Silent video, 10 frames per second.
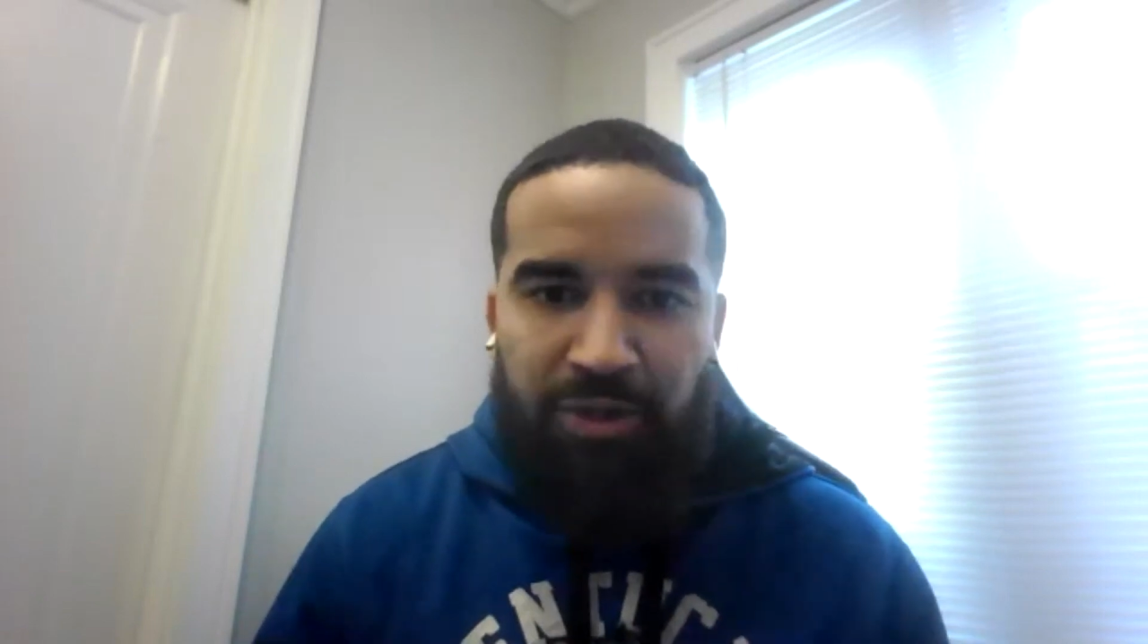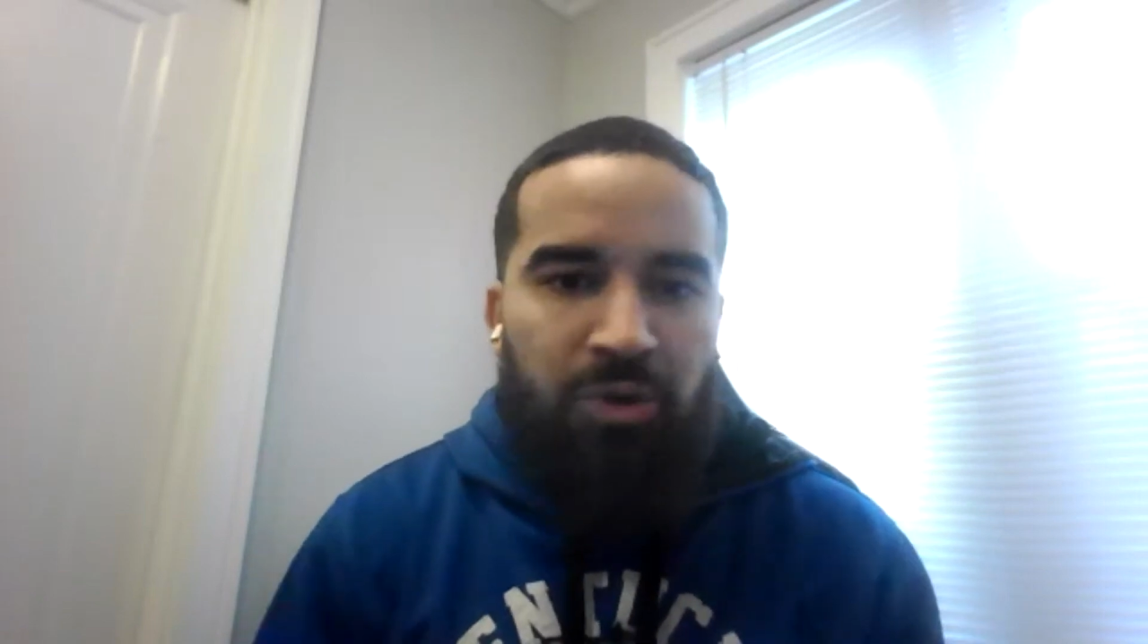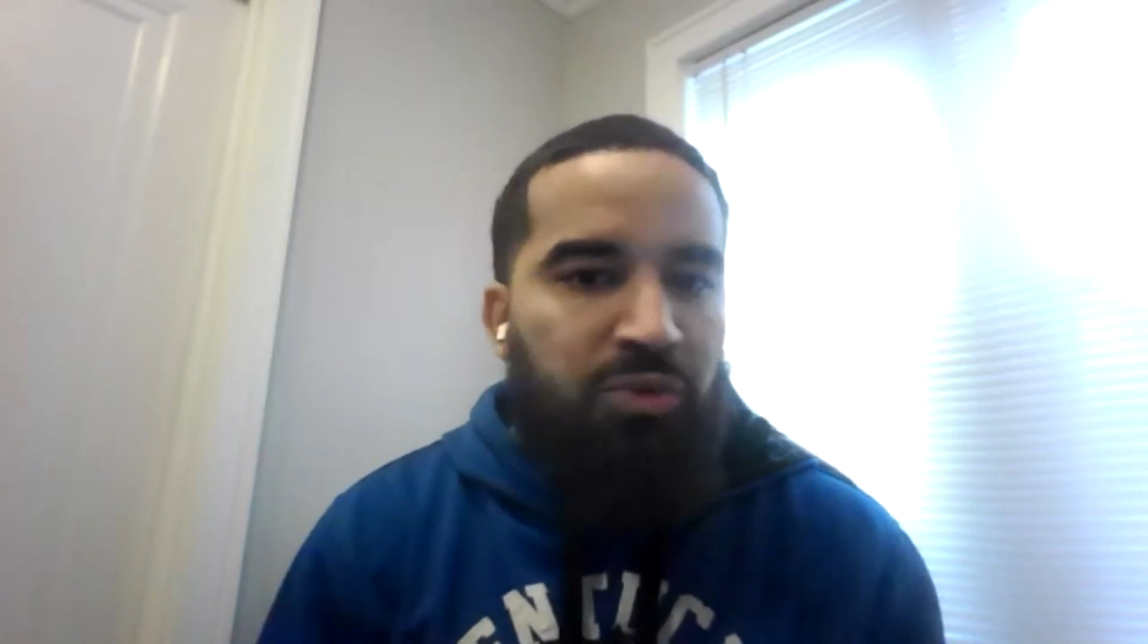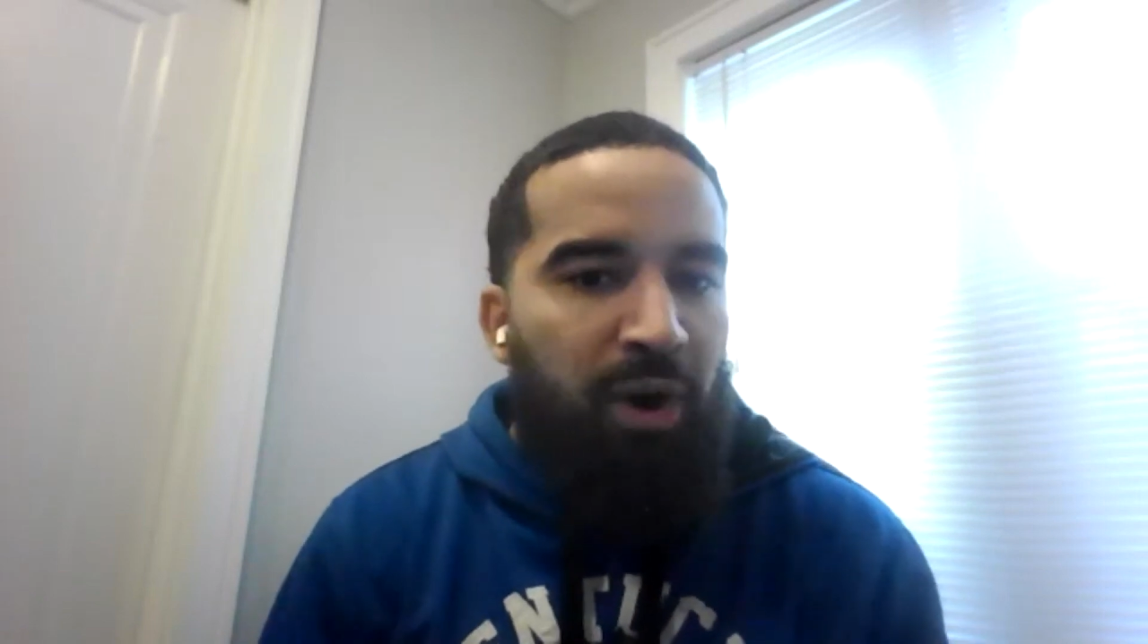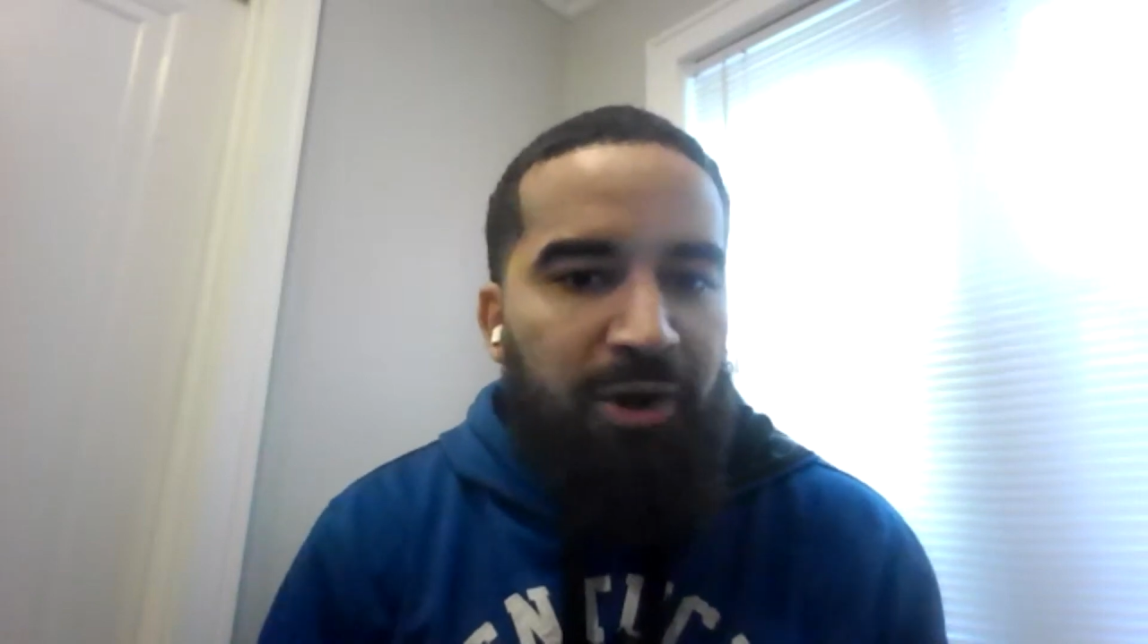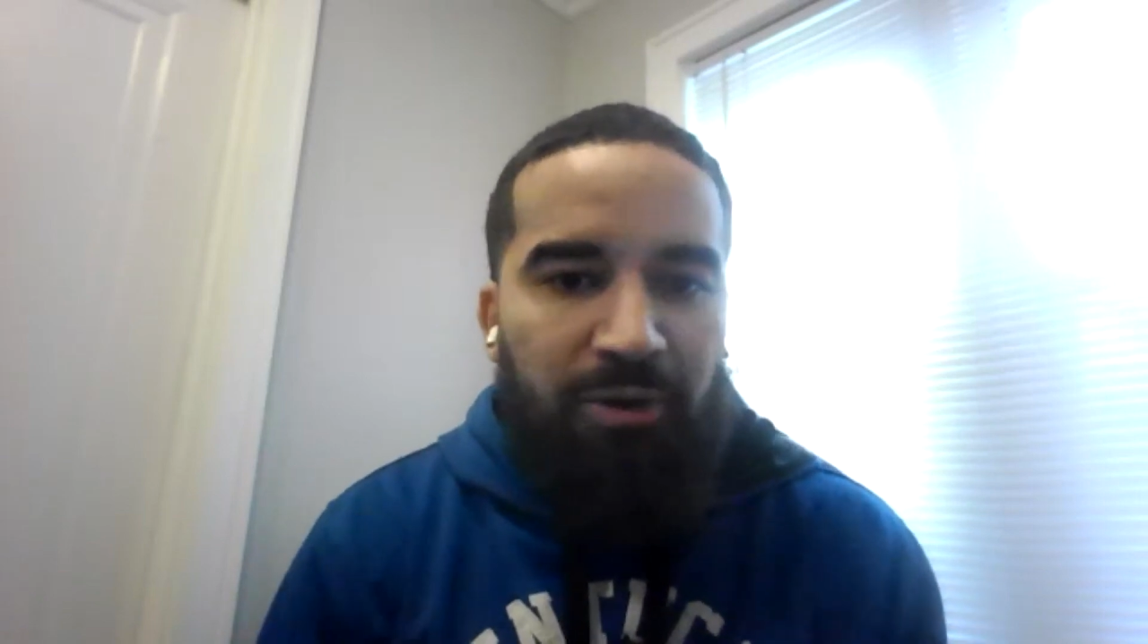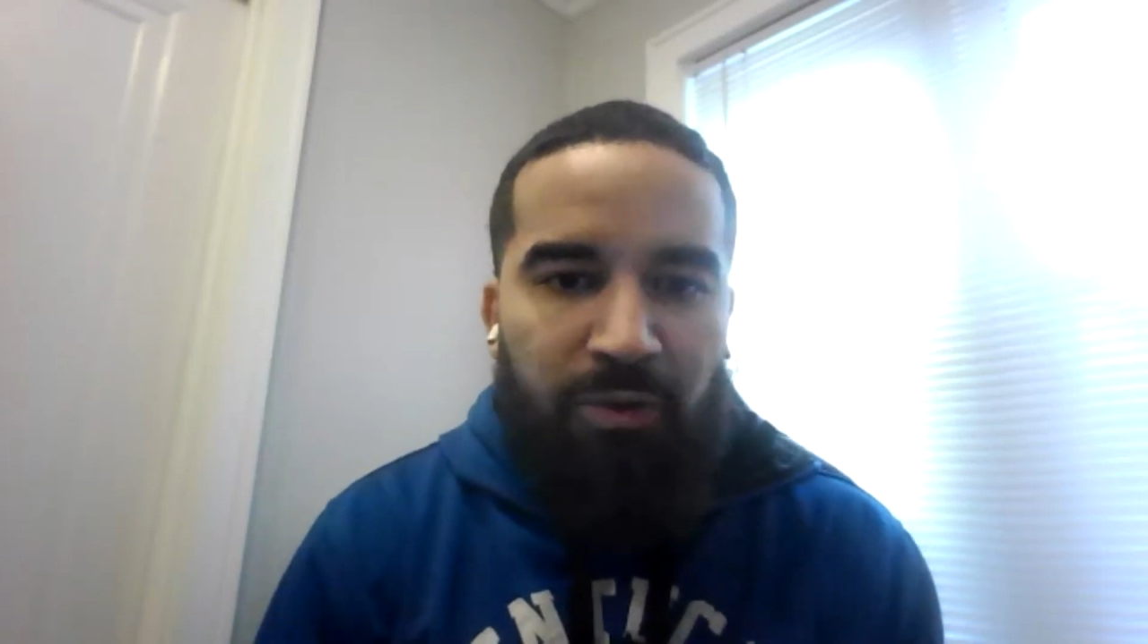to Coach Rader,